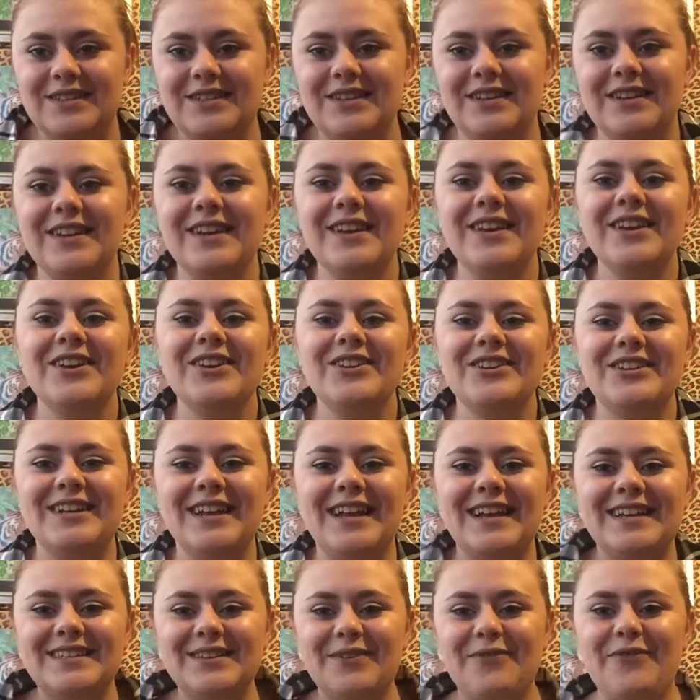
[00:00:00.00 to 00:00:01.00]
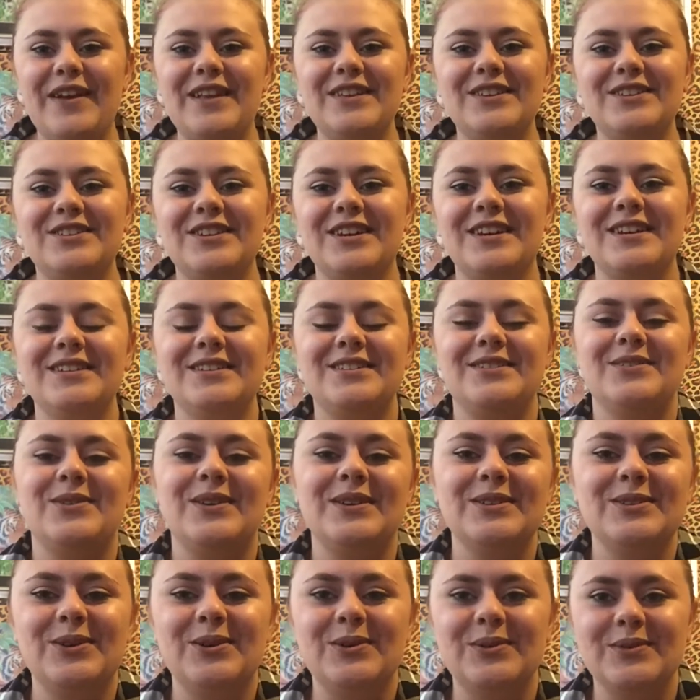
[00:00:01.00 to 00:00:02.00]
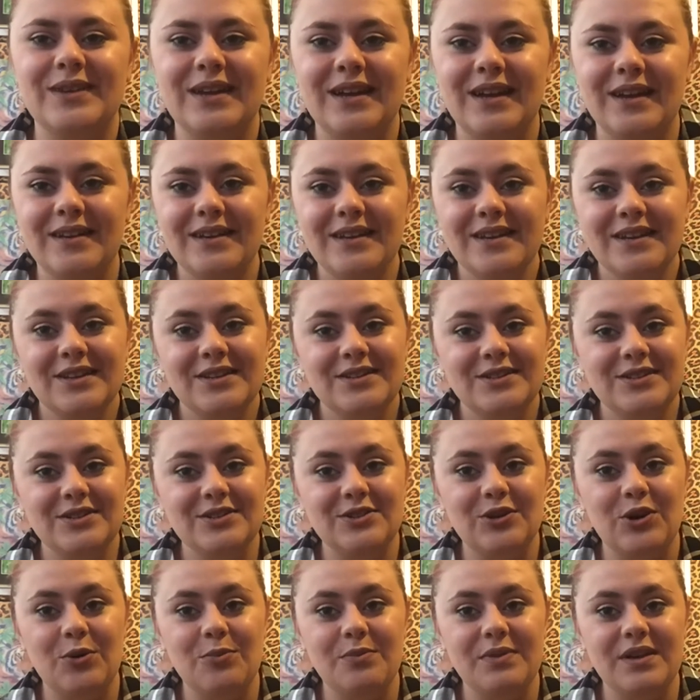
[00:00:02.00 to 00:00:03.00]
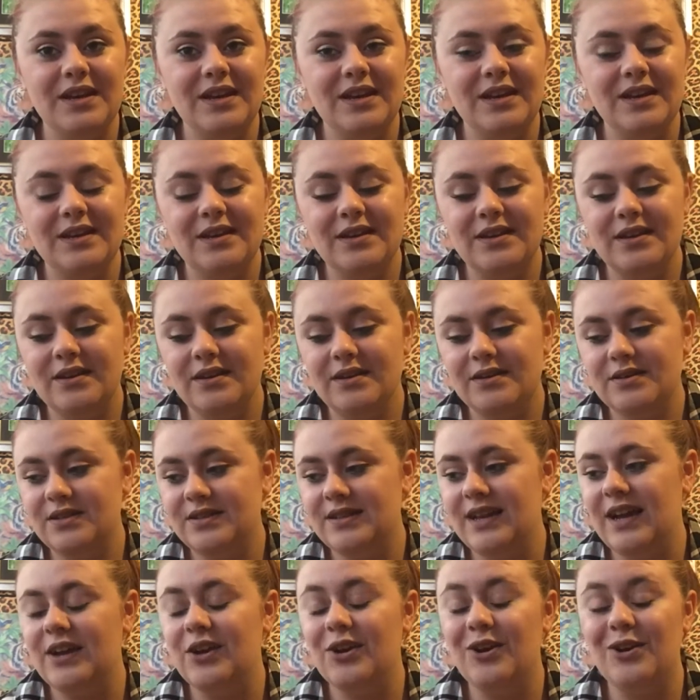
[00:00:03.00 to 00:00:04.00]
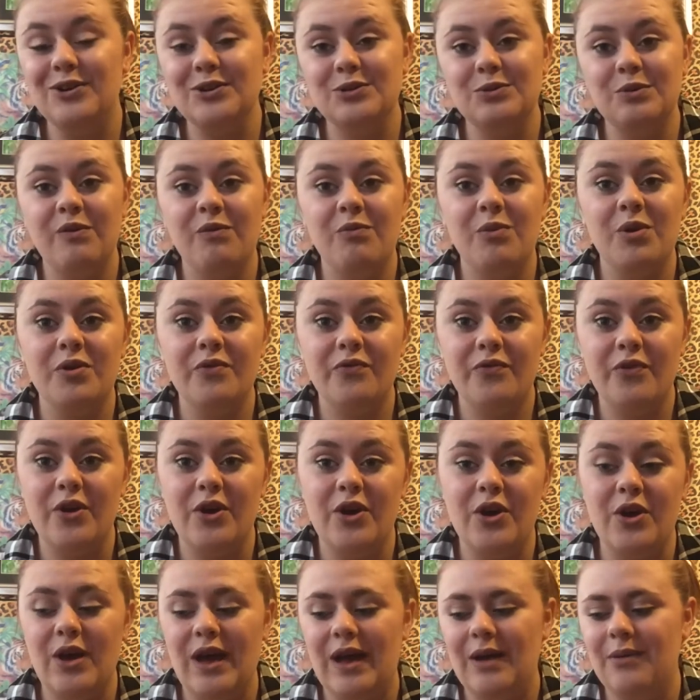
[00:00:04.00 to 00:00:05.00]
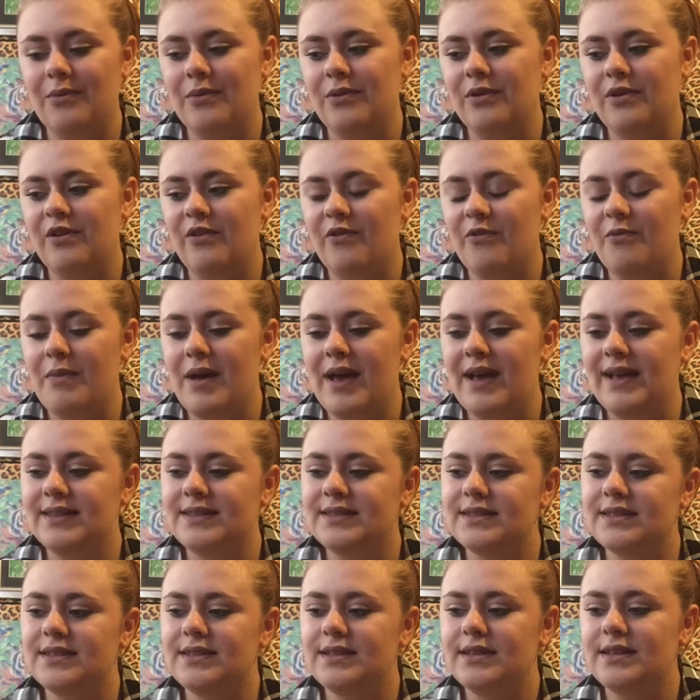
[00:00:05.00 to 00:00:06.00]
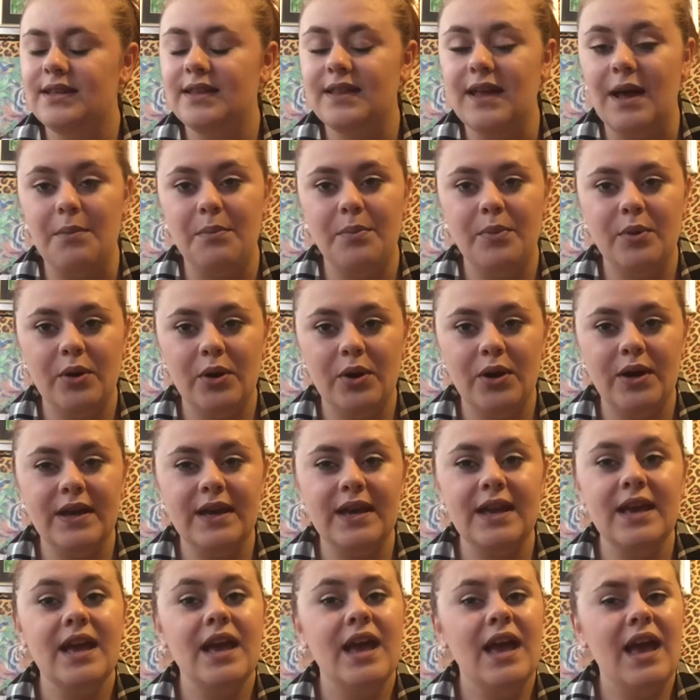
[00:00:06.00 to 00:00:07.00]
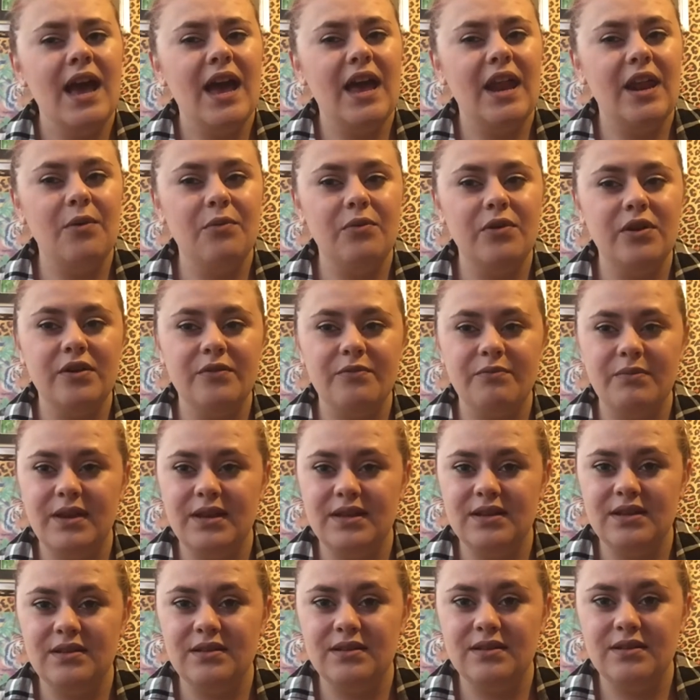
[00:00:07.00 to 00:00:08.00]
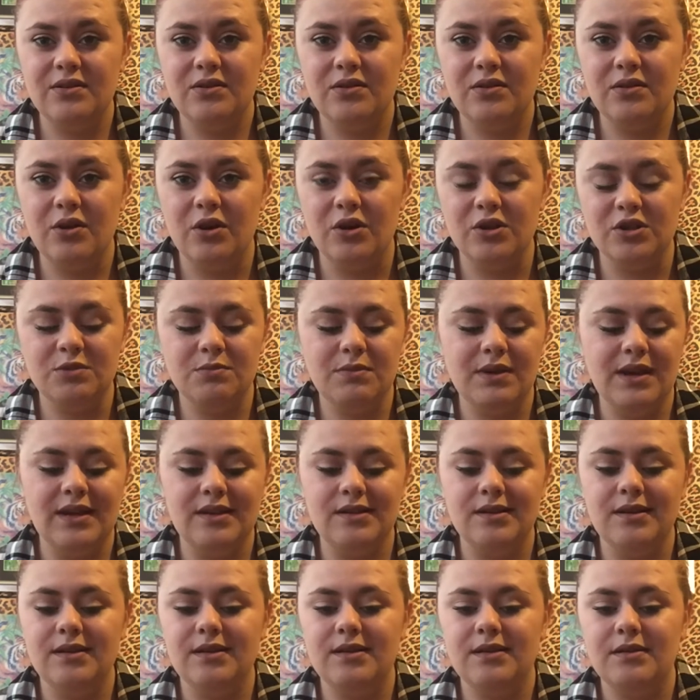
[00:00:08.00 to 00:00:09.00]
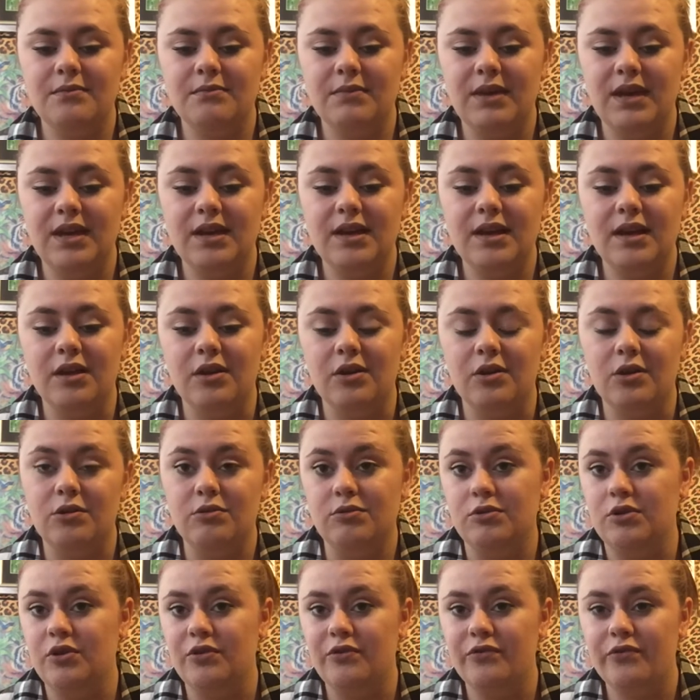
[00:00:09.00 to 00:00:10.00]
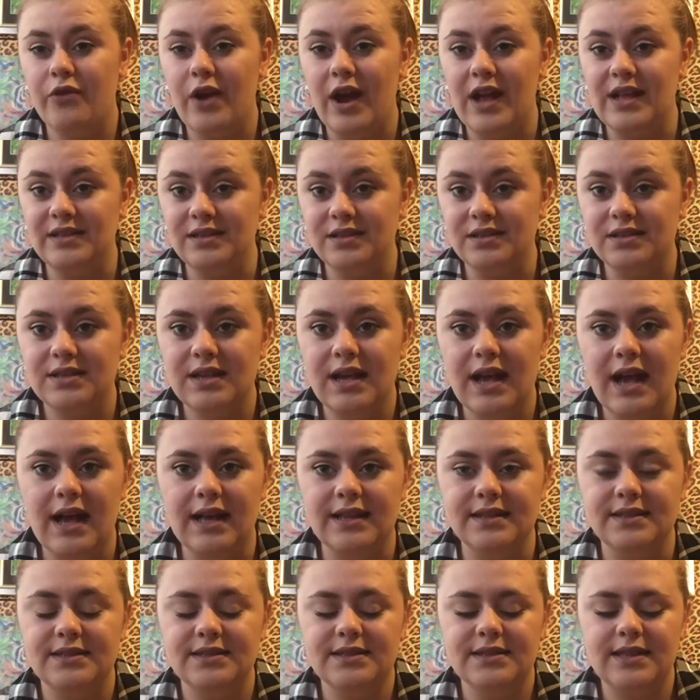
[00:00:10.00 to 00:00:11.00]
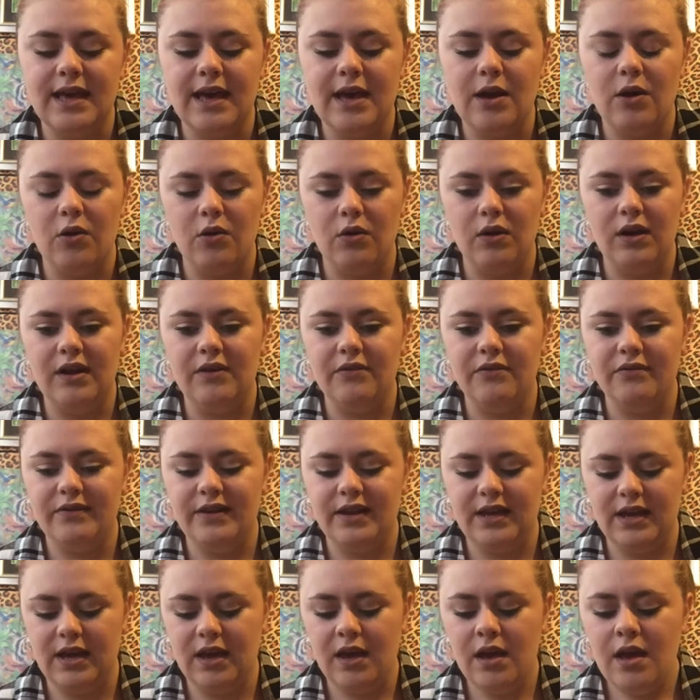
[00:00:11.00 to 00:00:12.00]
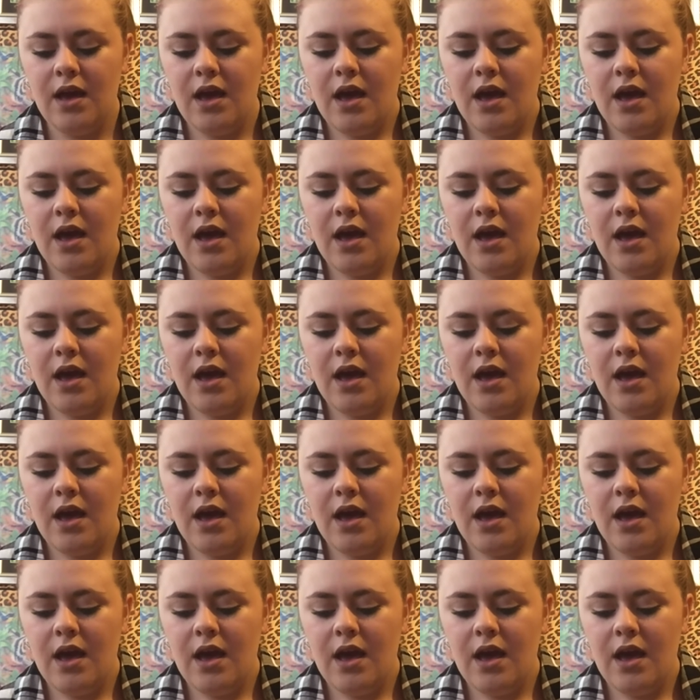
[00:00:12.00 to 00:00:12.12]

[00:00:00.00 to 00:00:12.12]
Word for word: She she likes adventures, so I told her, she told me to tag along, so if it weren't for her, I wouldn't have met that boy, and I wouldn't have met, got to make, make a load of new friends, and they're all lovely.